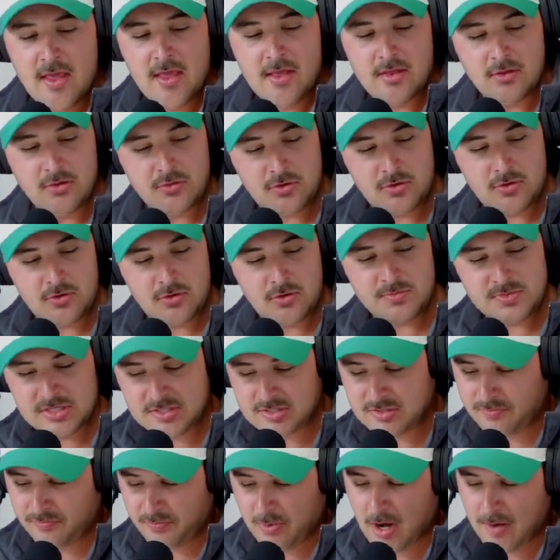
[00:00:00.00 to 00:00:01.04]
Luke
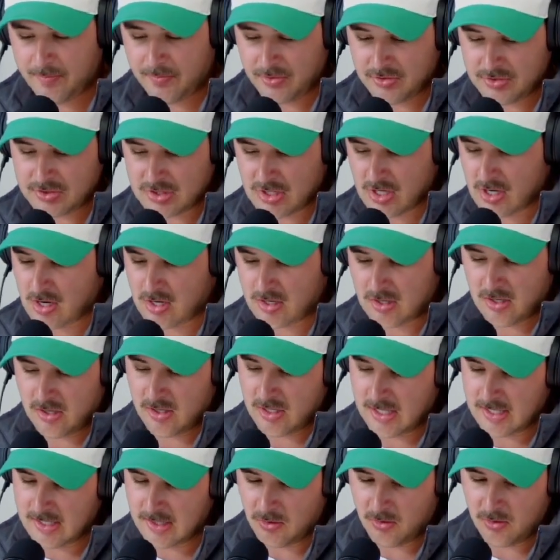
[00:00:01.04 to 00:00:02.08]
has a popular song
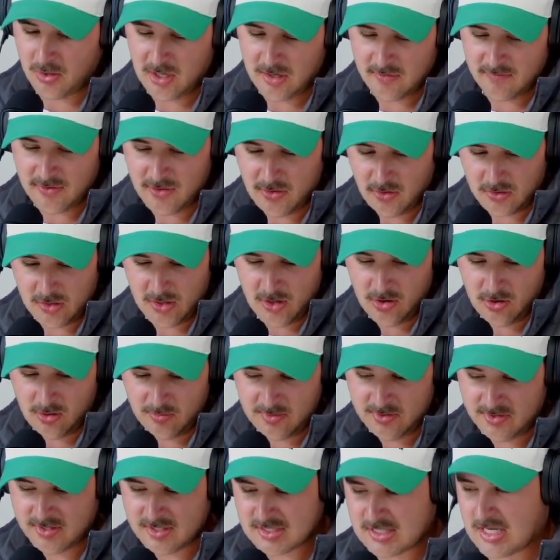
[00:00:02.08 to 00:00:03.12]
called Ain't No Love in
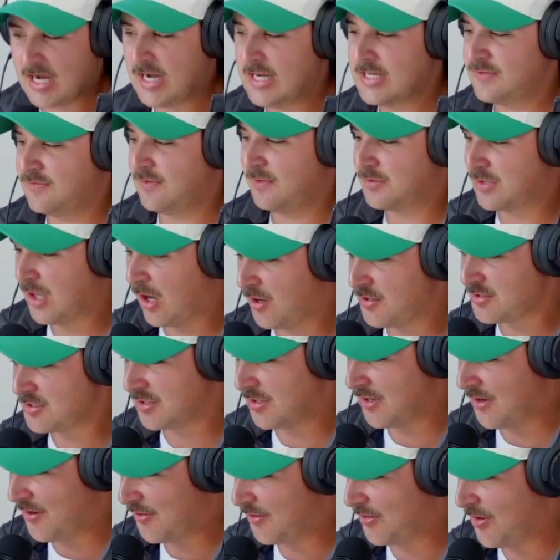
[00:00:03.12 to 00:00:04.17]
Oklahoma. This guy's from
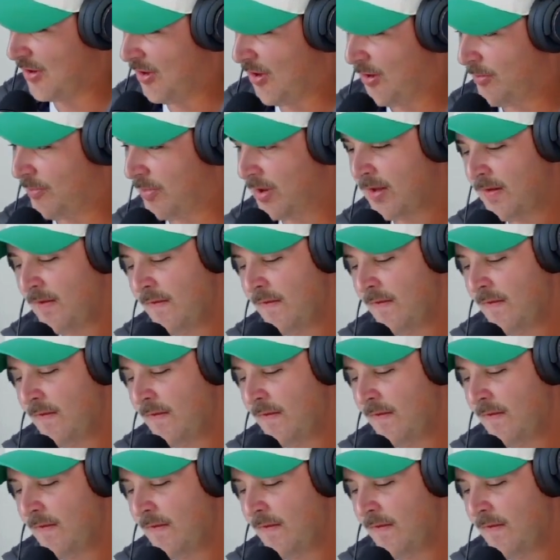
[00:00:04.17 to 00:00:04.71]
Tulsa, Oklahoma.